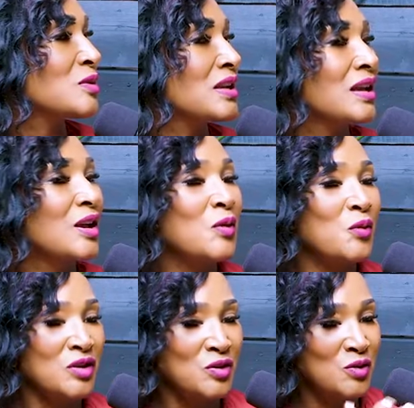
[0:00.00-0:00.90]
Yeah.
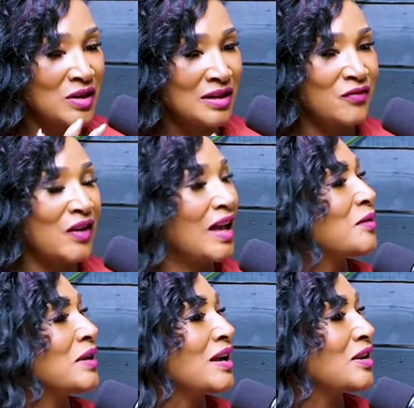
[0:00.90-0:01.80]
When you get
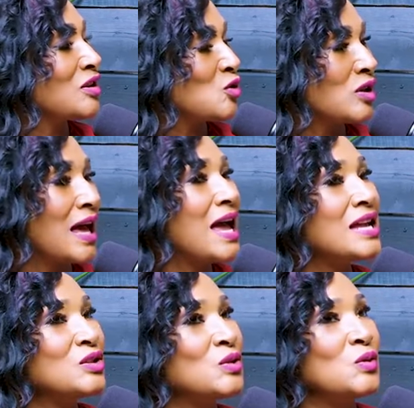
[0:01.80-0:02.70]
found out and you're
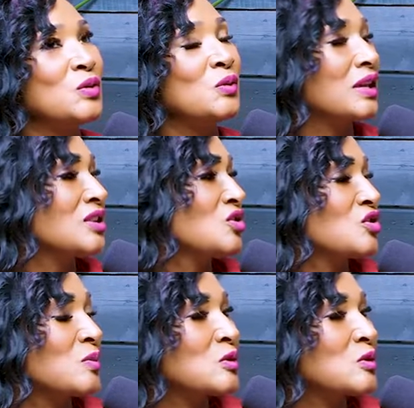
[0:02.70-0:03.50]
lied to, the relationship is